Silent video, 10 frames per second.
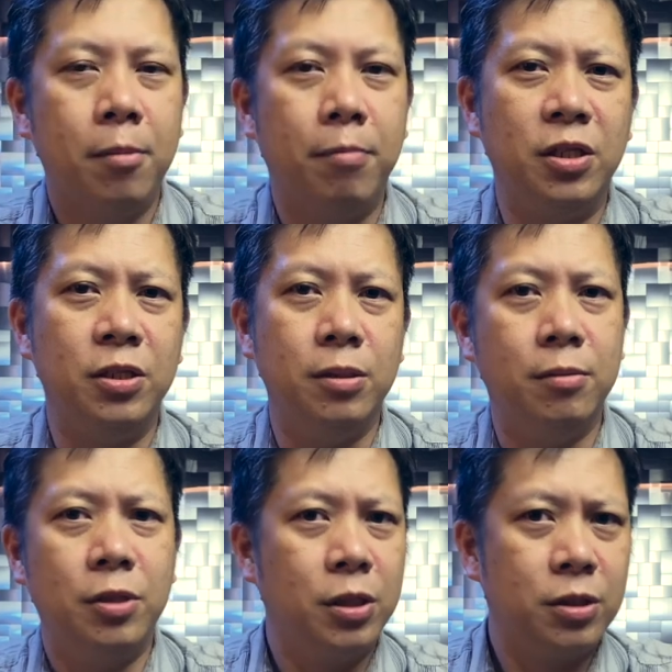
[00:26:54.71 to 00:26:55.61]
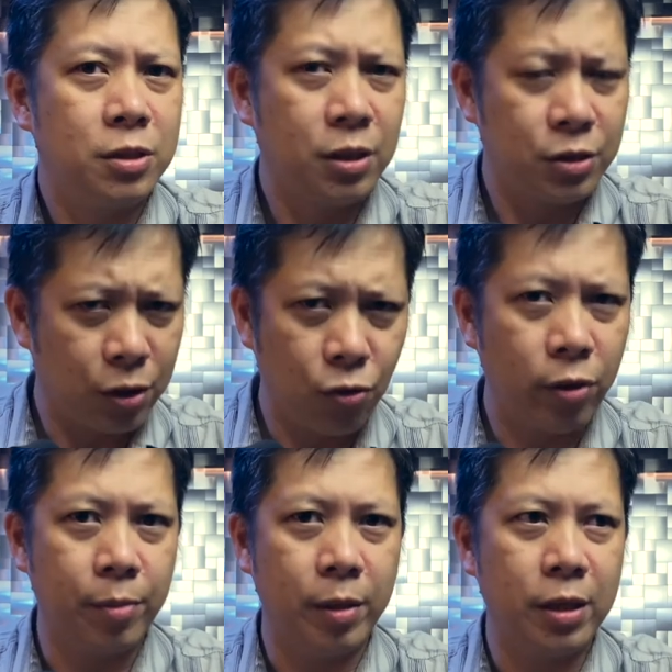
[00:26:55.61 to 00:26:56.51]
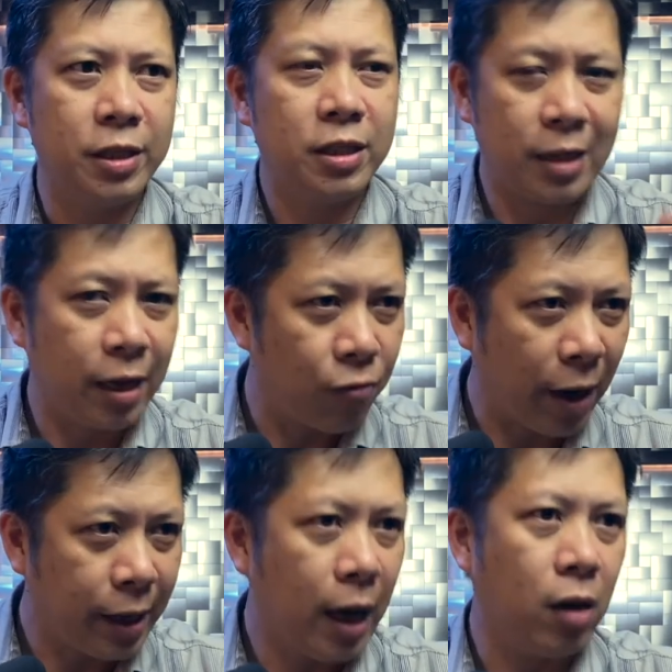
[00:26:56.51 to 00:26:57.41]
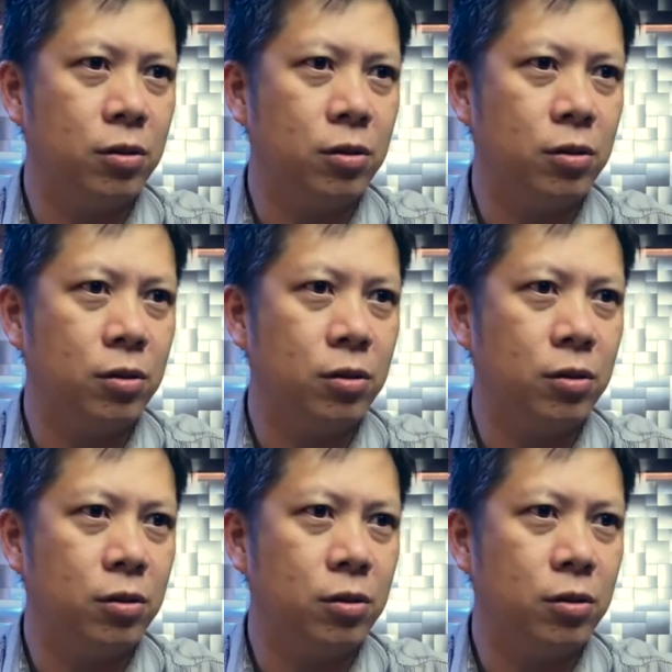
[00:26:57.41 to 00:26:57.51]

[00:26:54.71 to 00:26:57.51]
But she, she's just ignoring me. Just like right now.